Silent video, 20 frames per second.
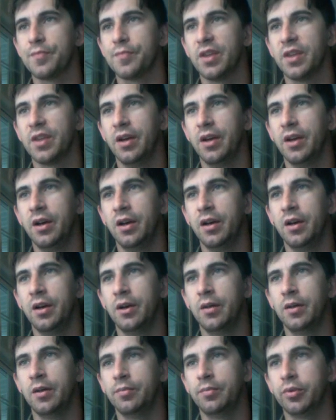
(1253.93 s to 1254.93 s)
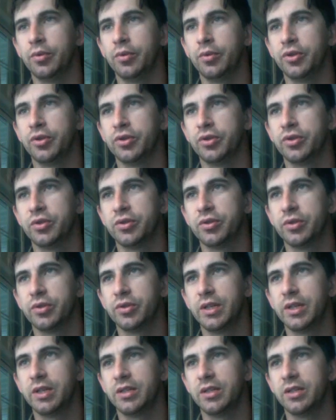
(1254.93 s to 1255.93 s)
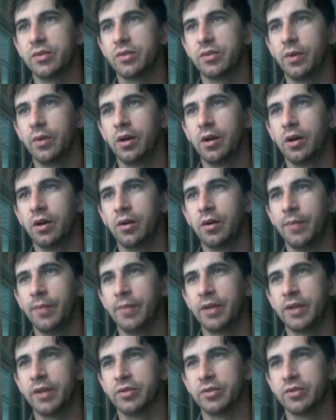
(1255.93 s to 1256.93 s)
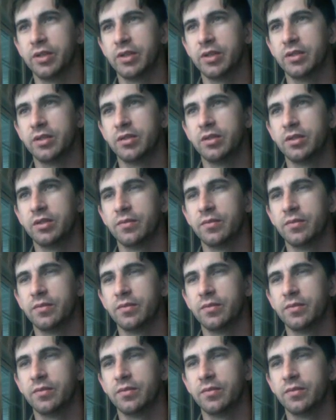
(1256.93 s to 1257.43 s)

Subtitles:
Bush trees. Where are my trees?